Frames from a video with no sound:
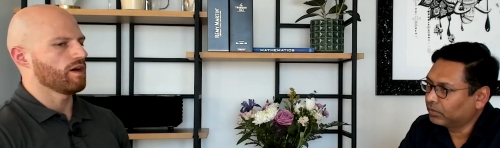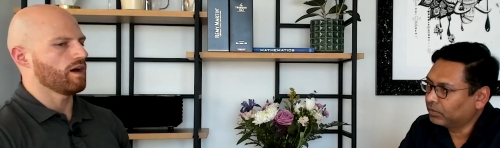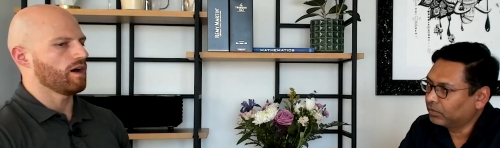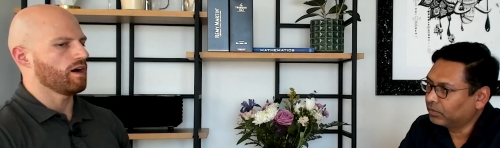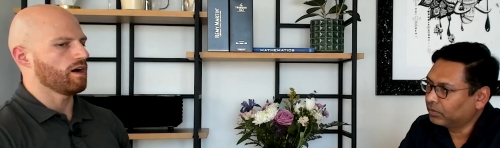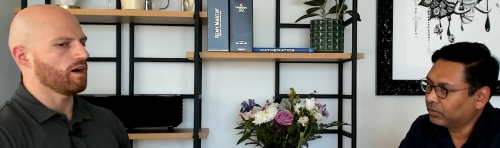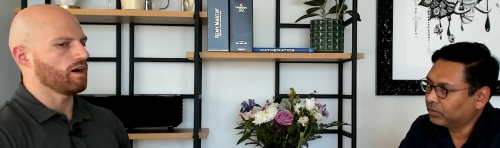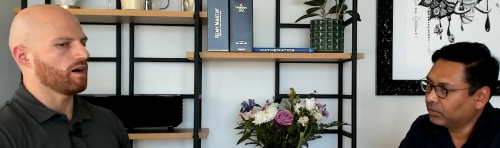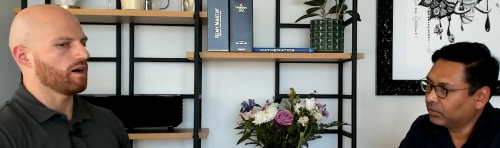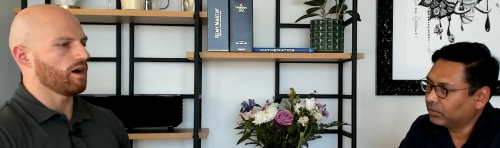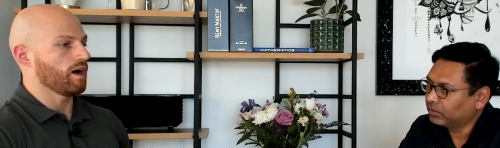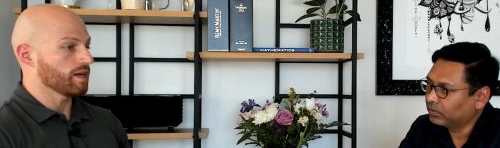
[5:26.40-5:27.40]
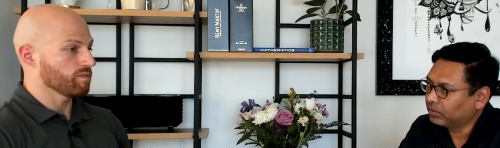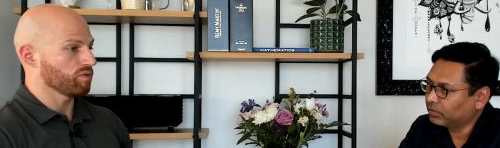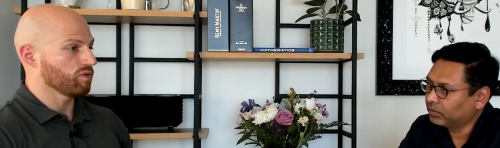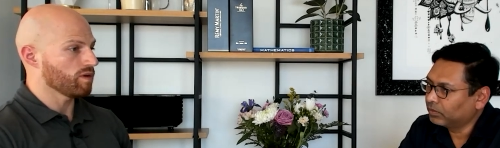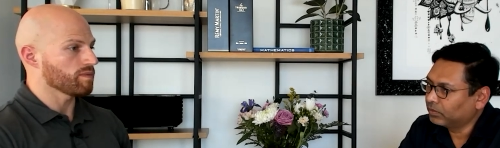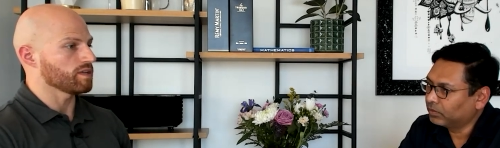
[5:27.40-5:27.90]
Speaker 1: uh,
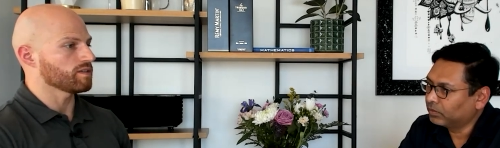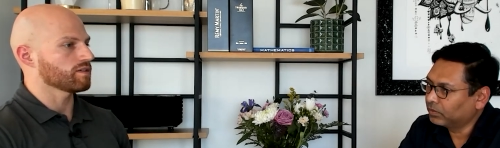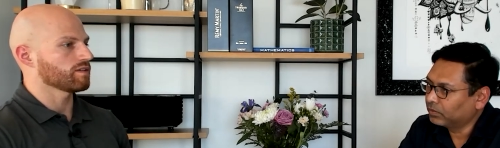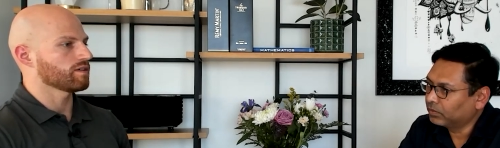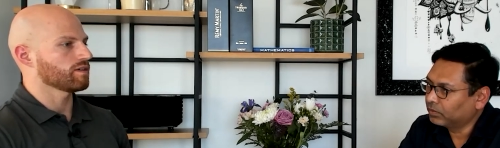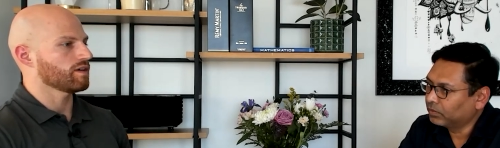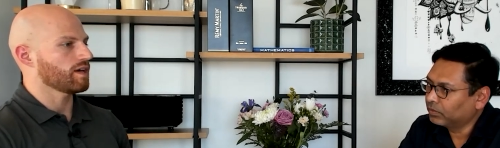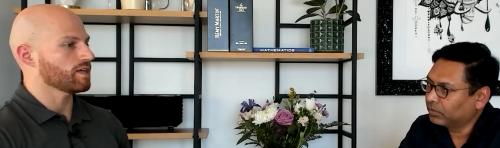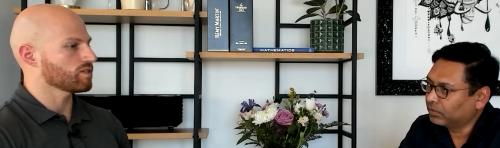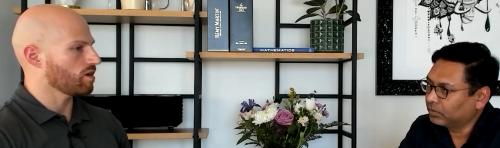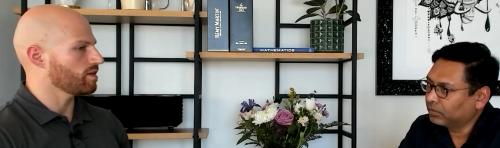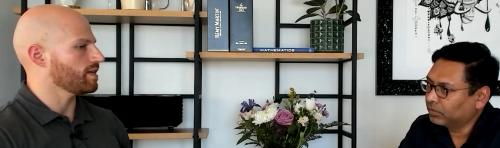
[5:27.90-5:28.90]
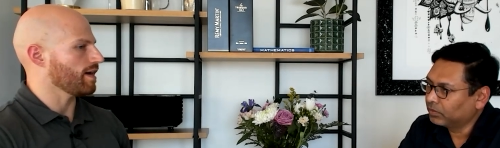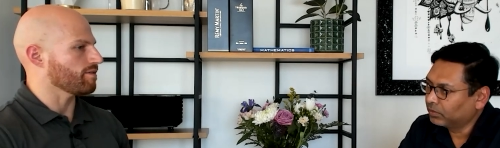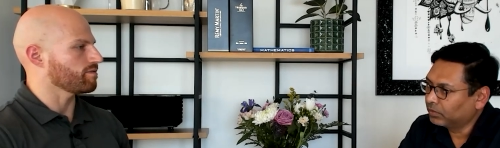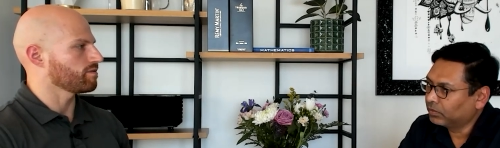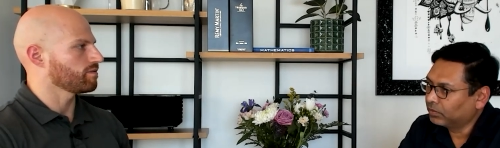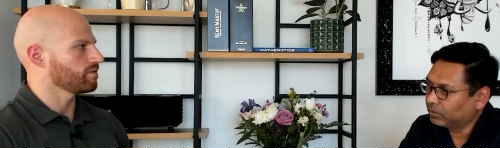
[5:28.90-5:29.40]
unemployment has gone down.
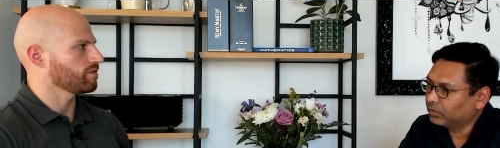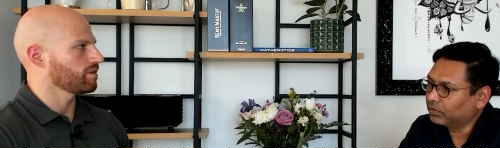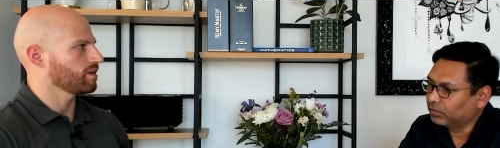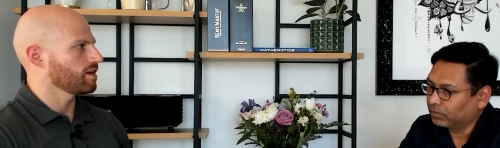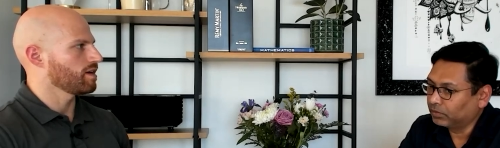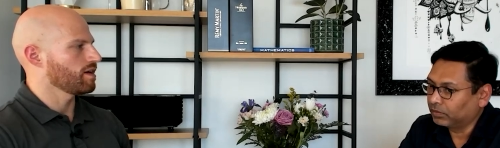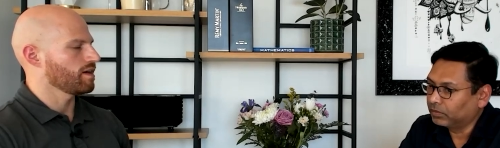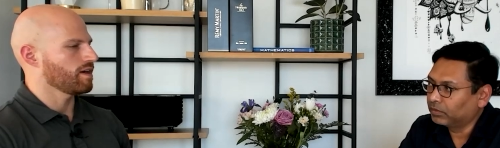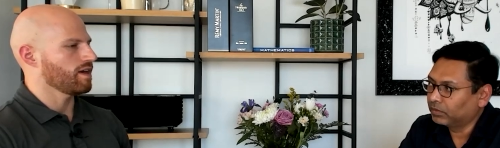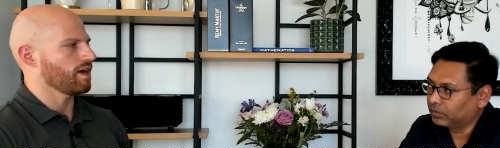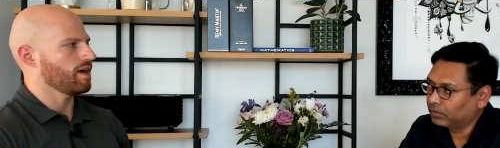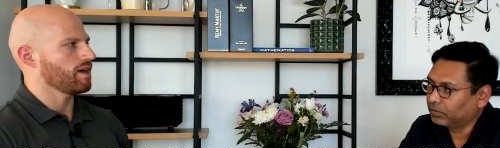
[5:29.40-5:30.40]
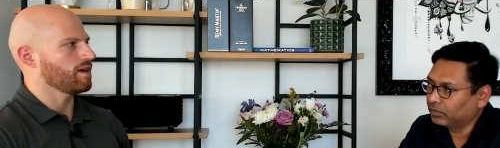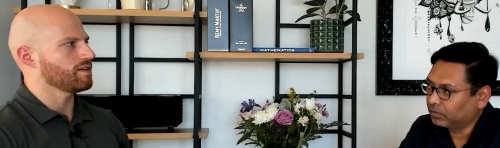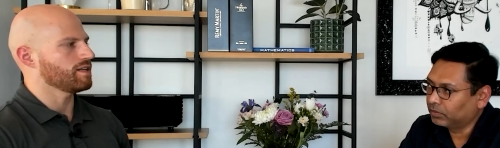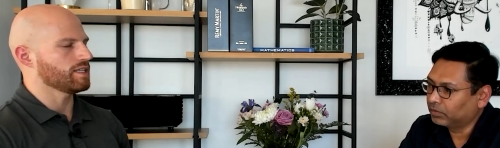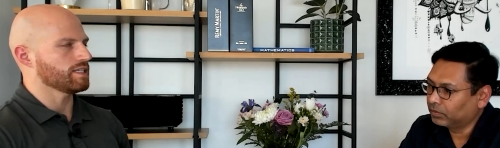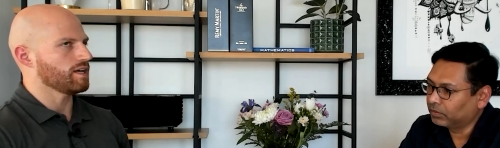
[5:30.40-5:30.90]

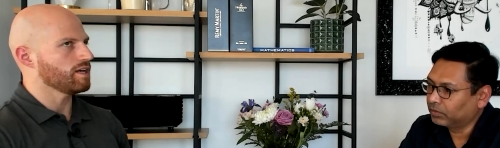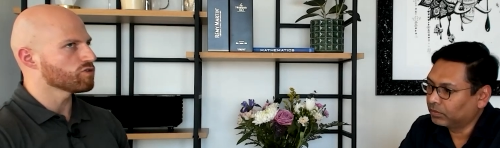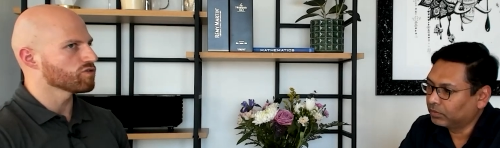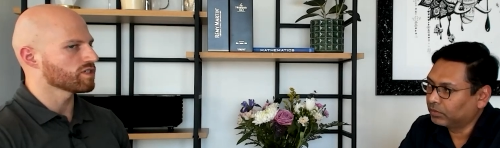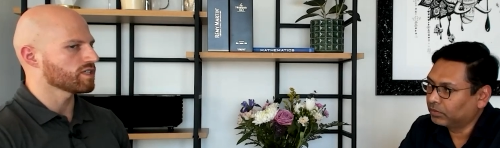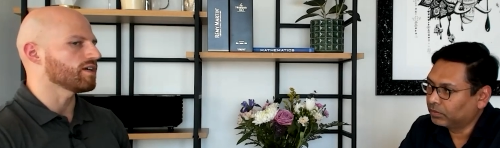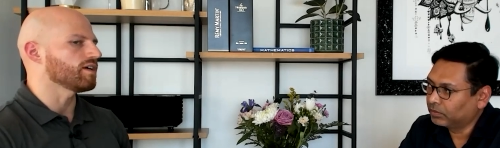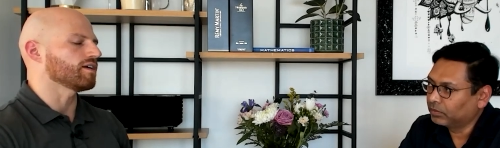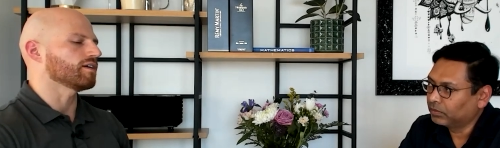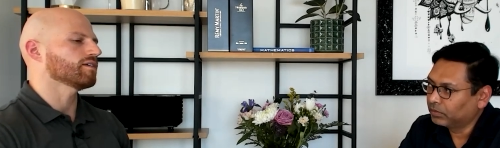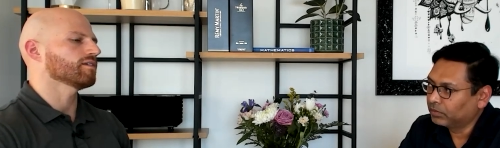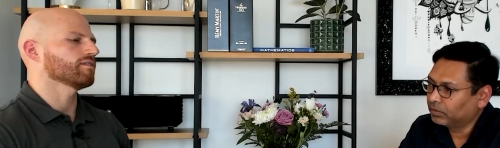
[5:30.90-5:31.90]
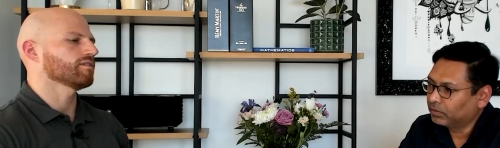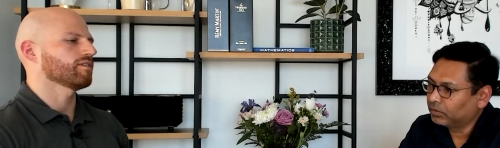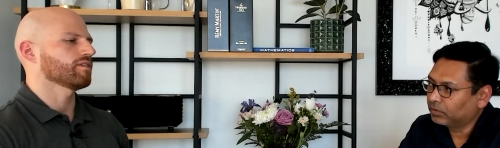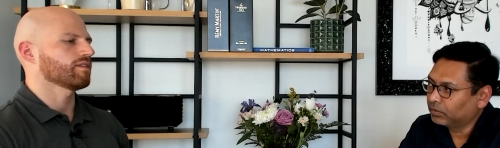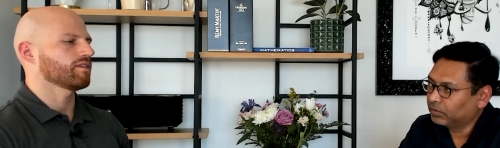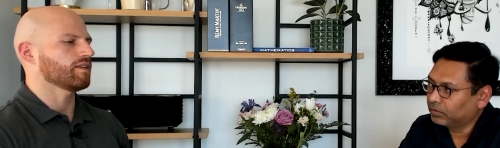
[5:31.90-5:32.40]
And it's interesting
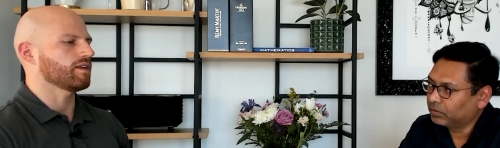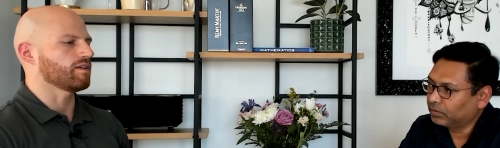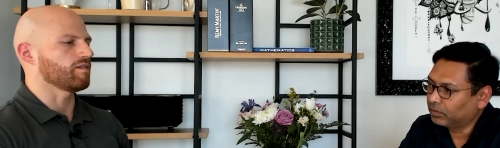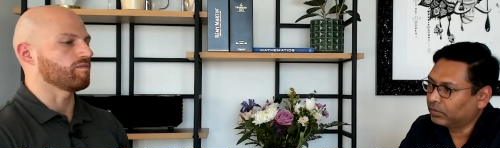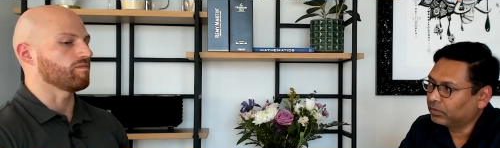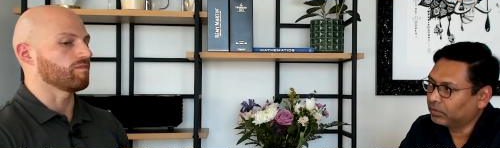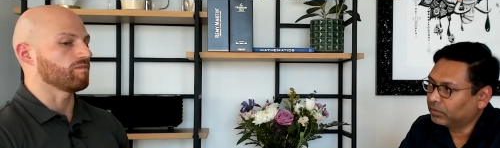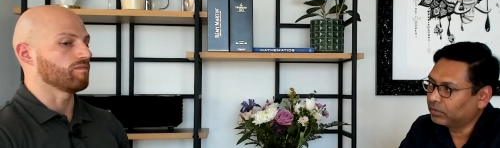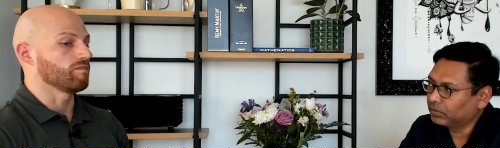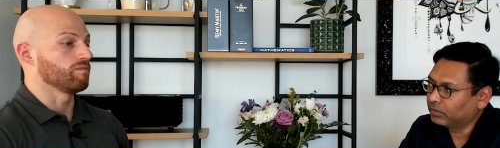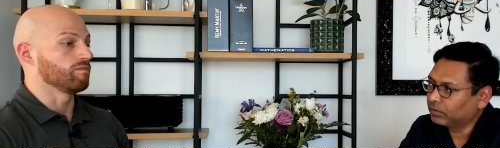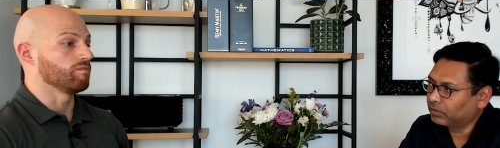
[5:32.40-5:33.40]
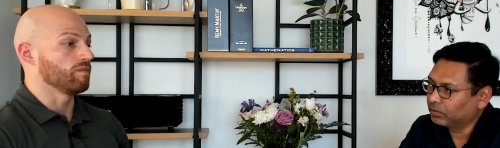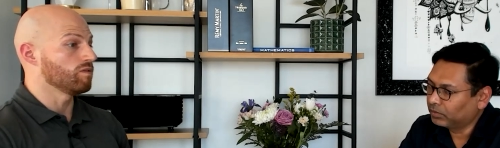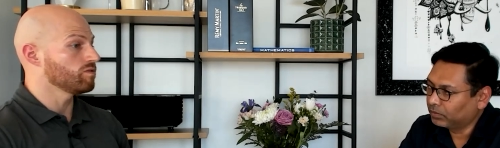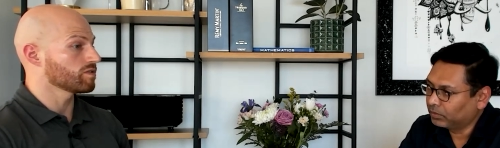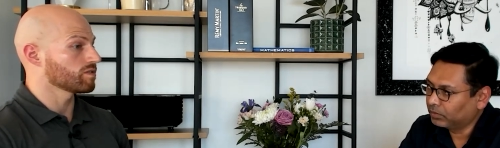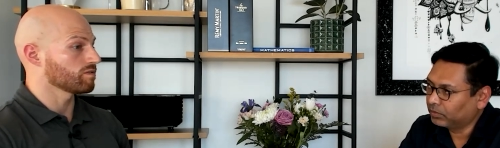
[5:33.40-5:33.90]
that in
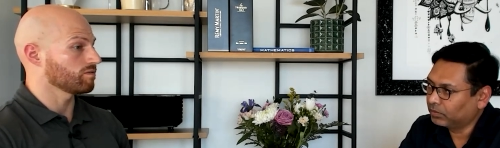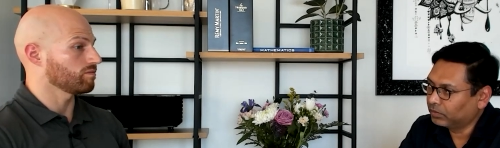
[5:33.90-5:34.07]
most